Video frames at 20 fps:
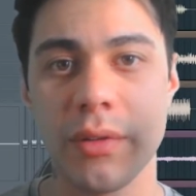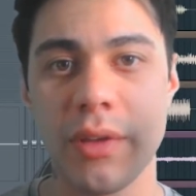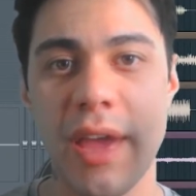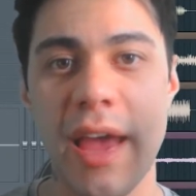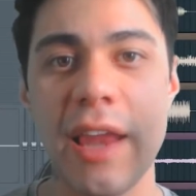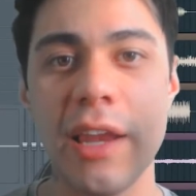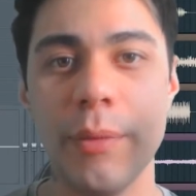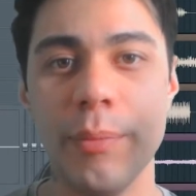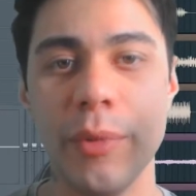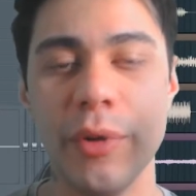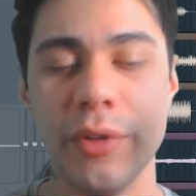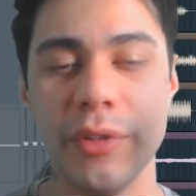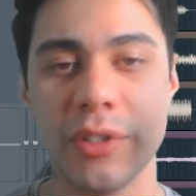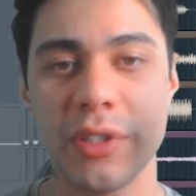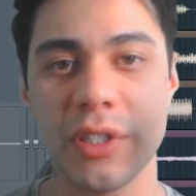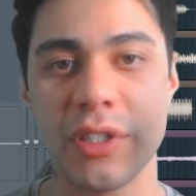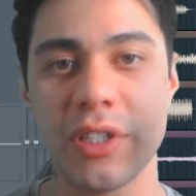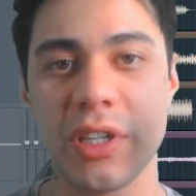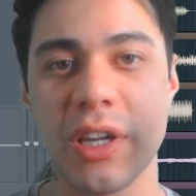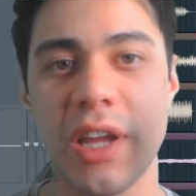
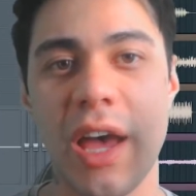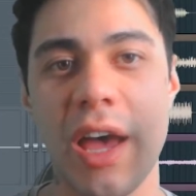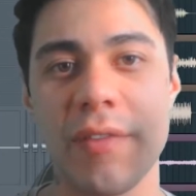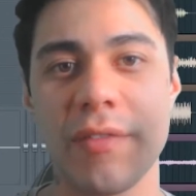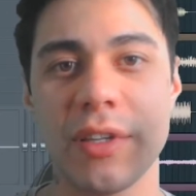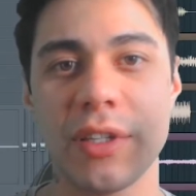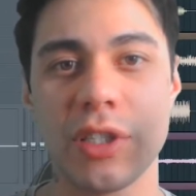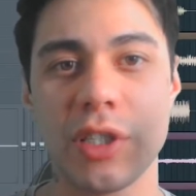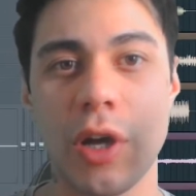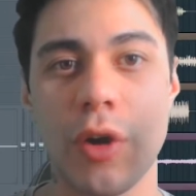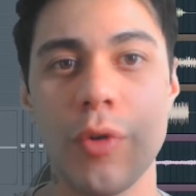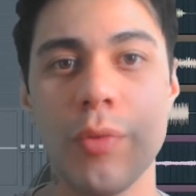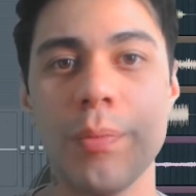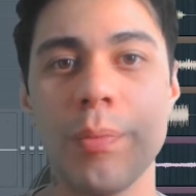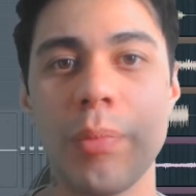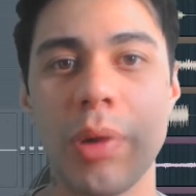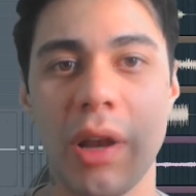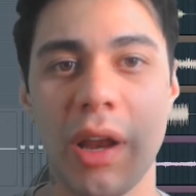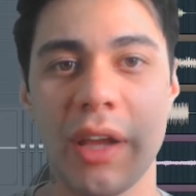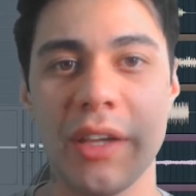element is going to have its own
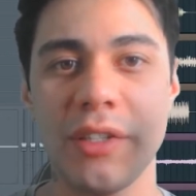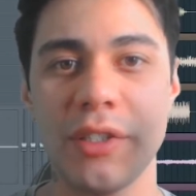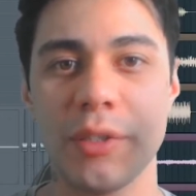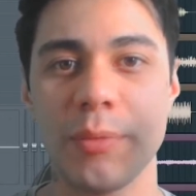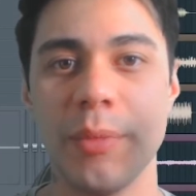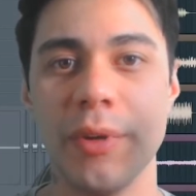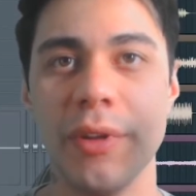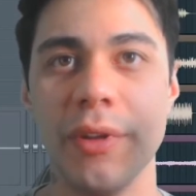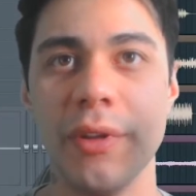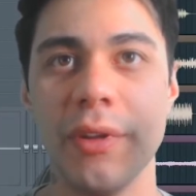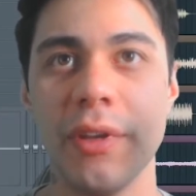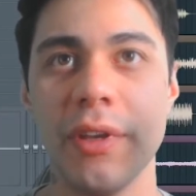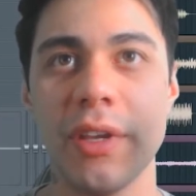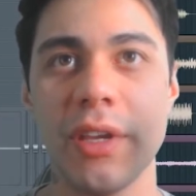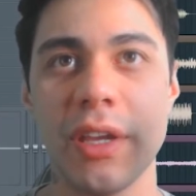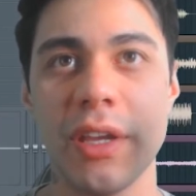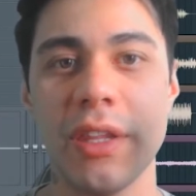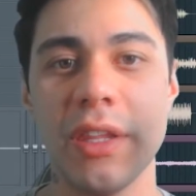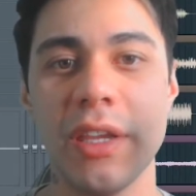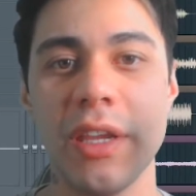placement
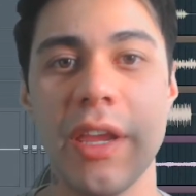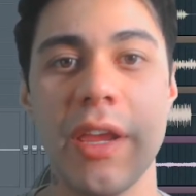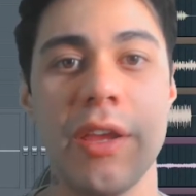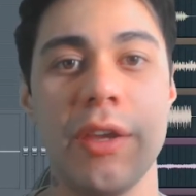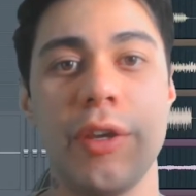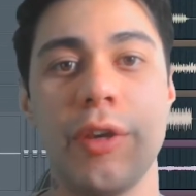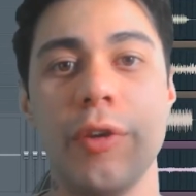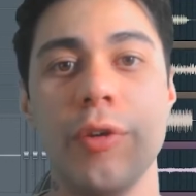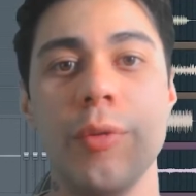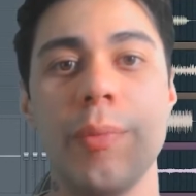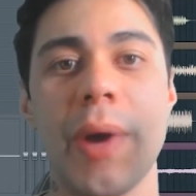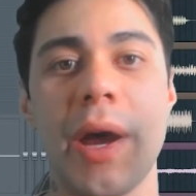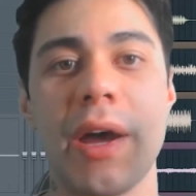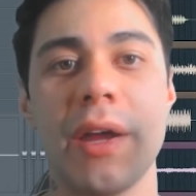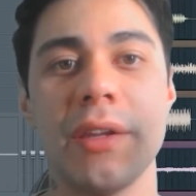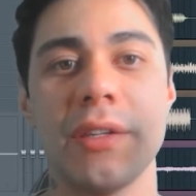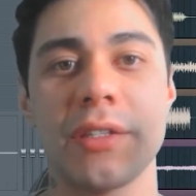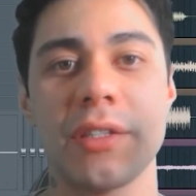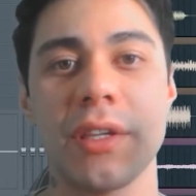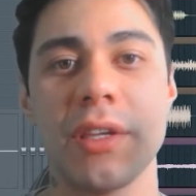in the EQ
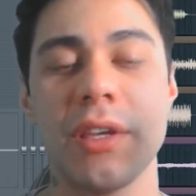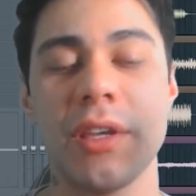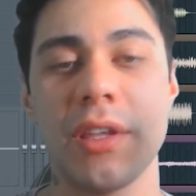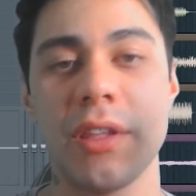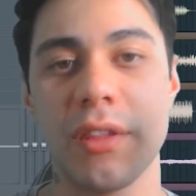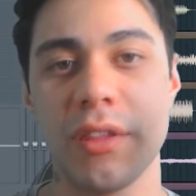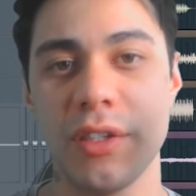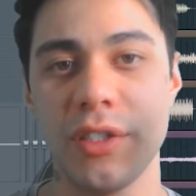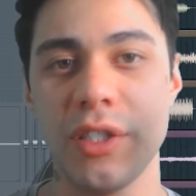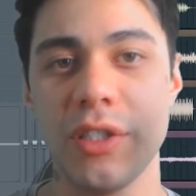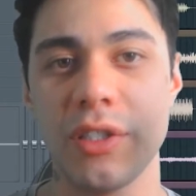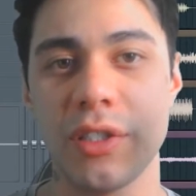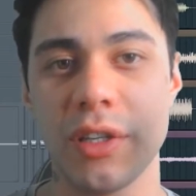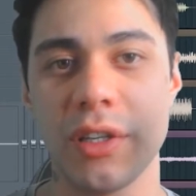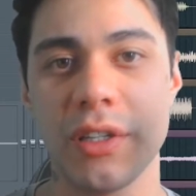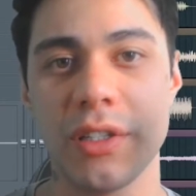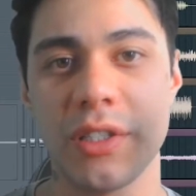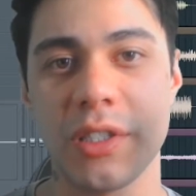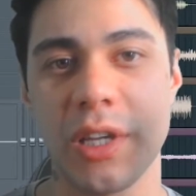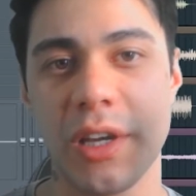band. This is
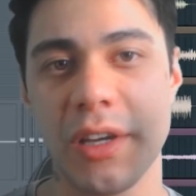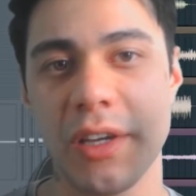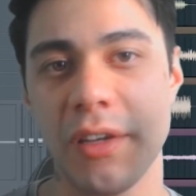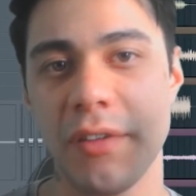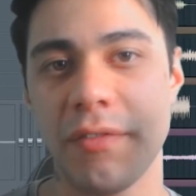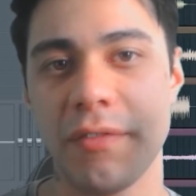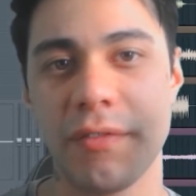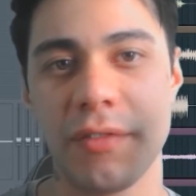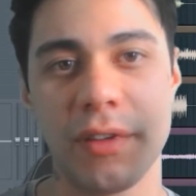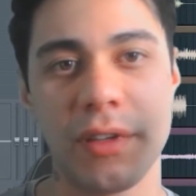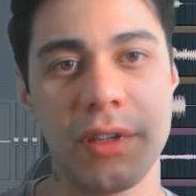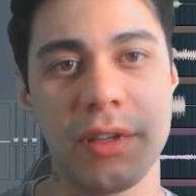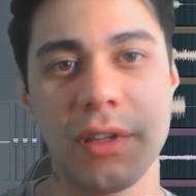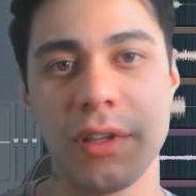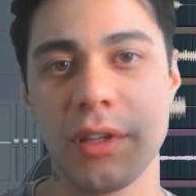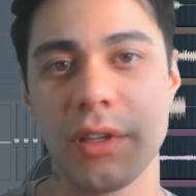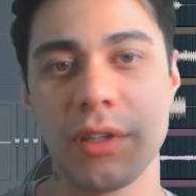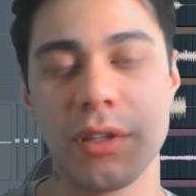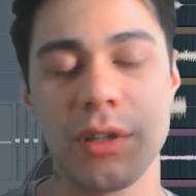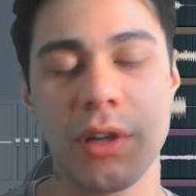going to save
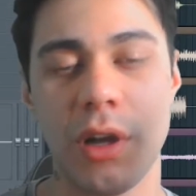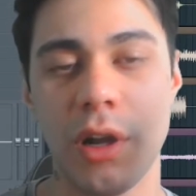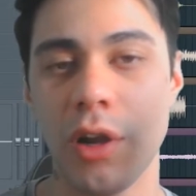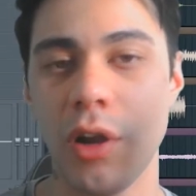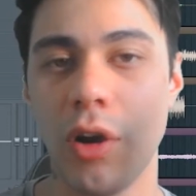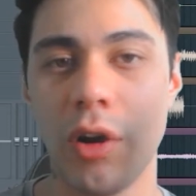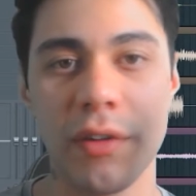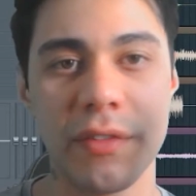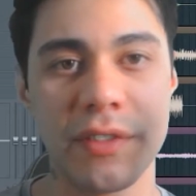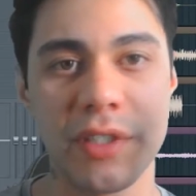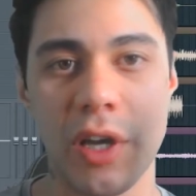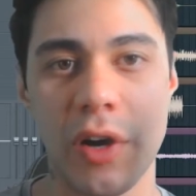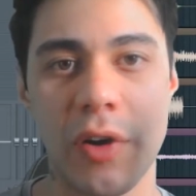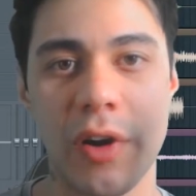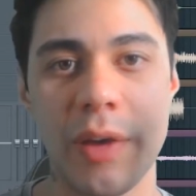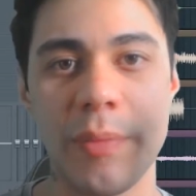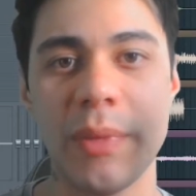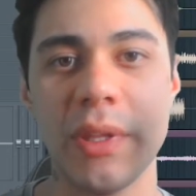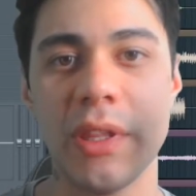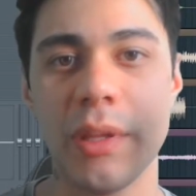a lot of
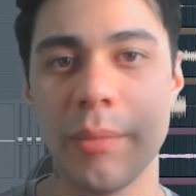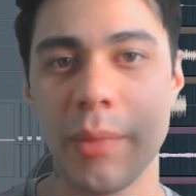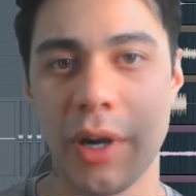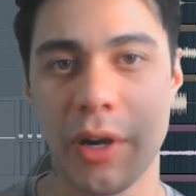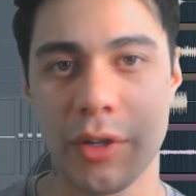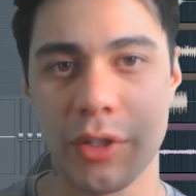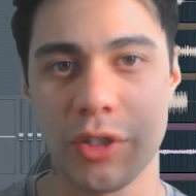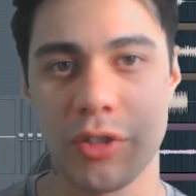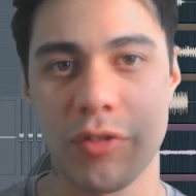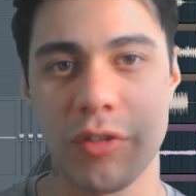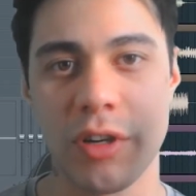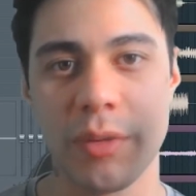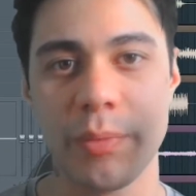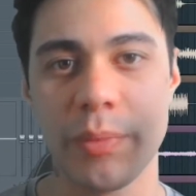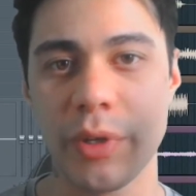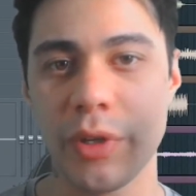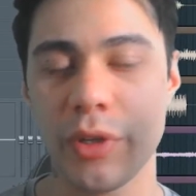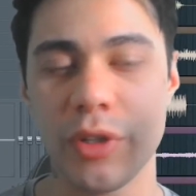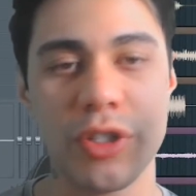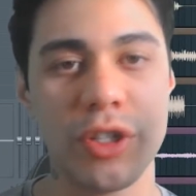time in the mastering
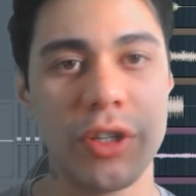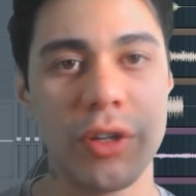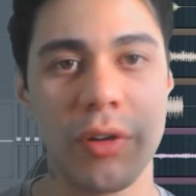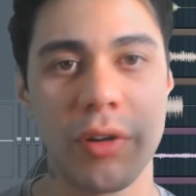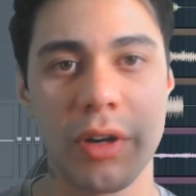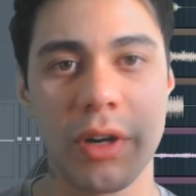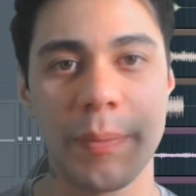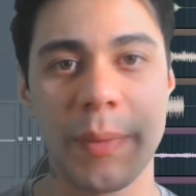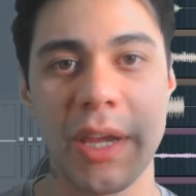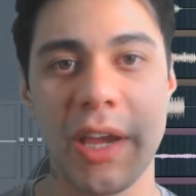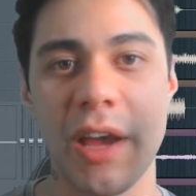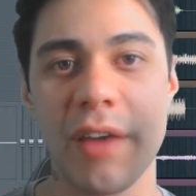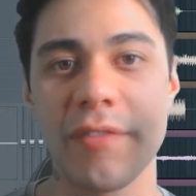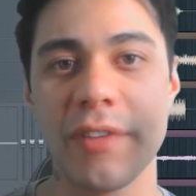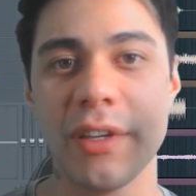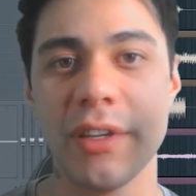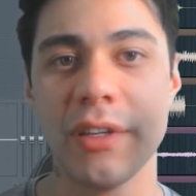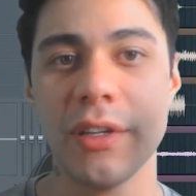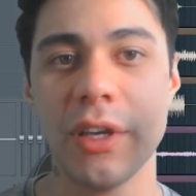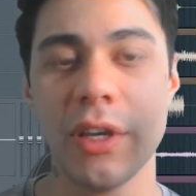because you're not going to be
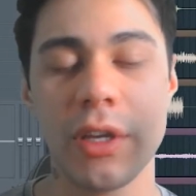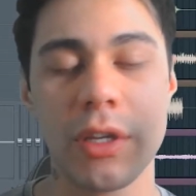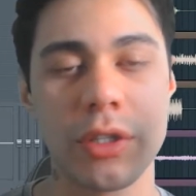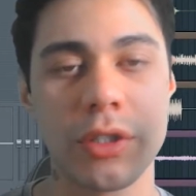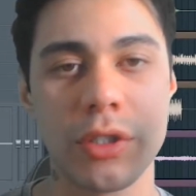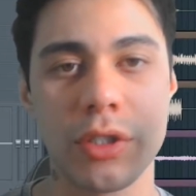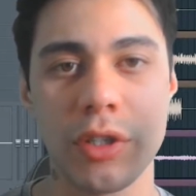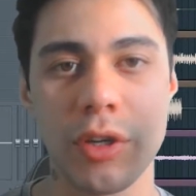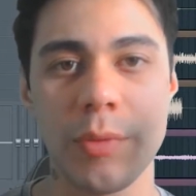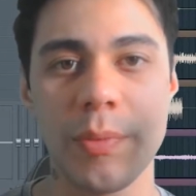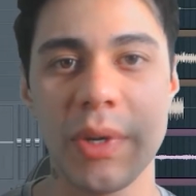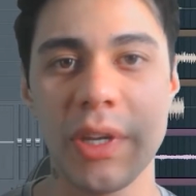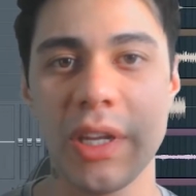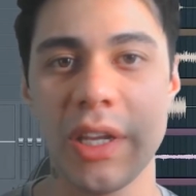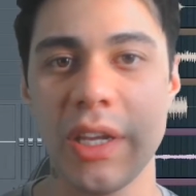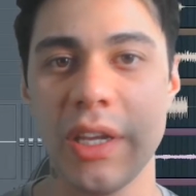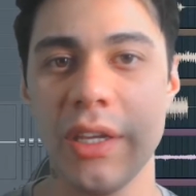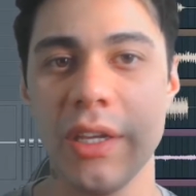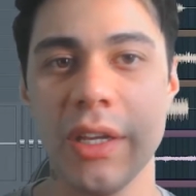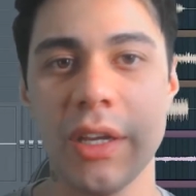having so
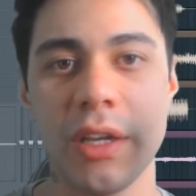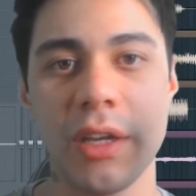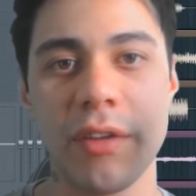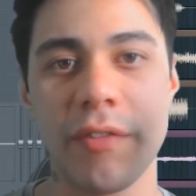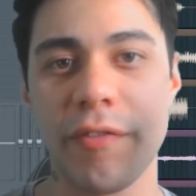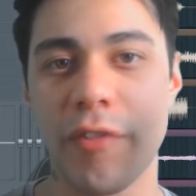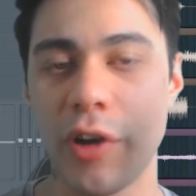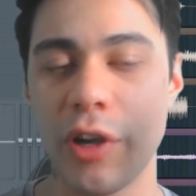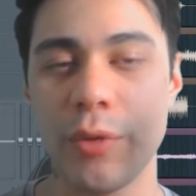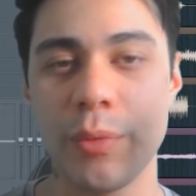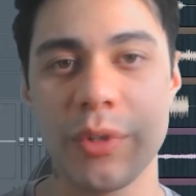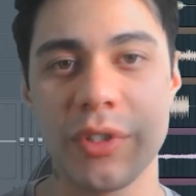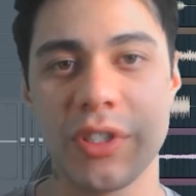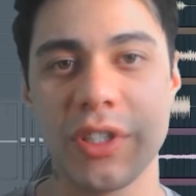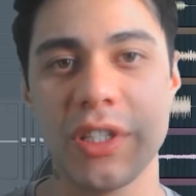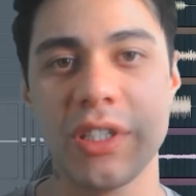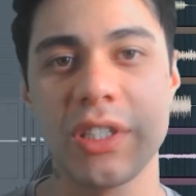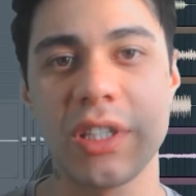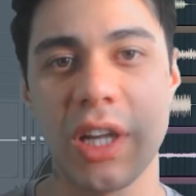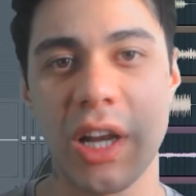many
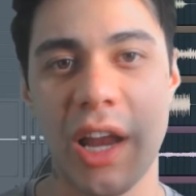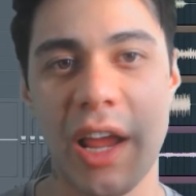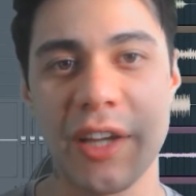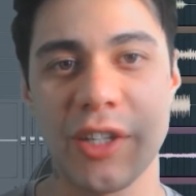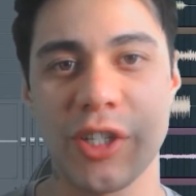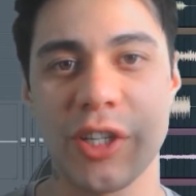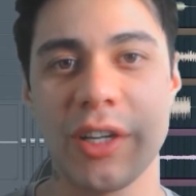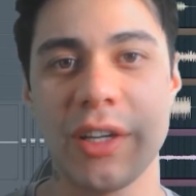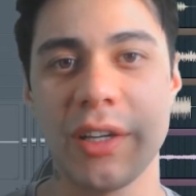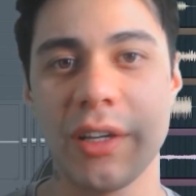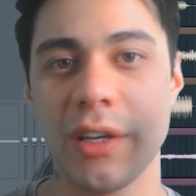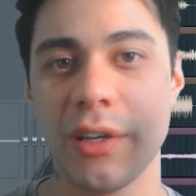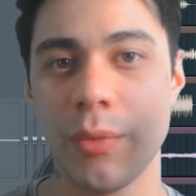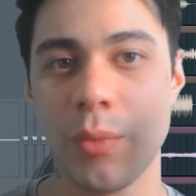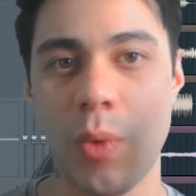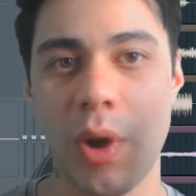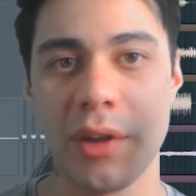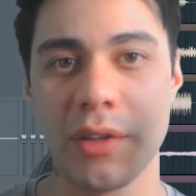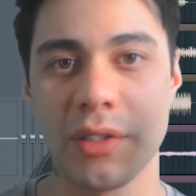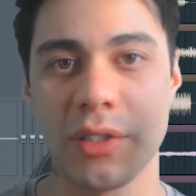frequencies clashing
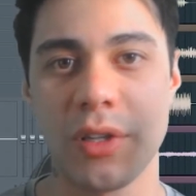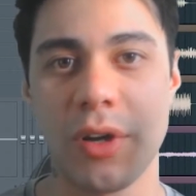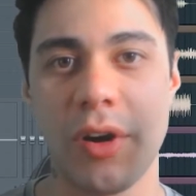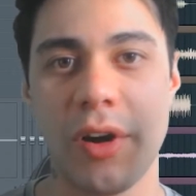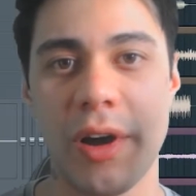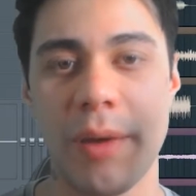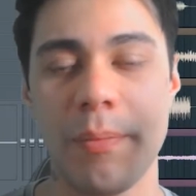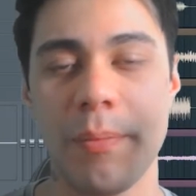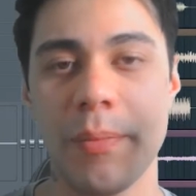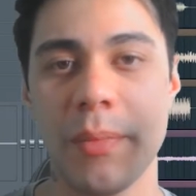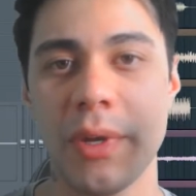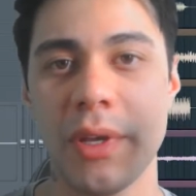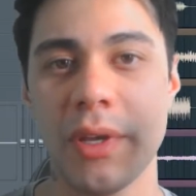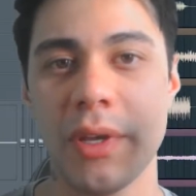at one time.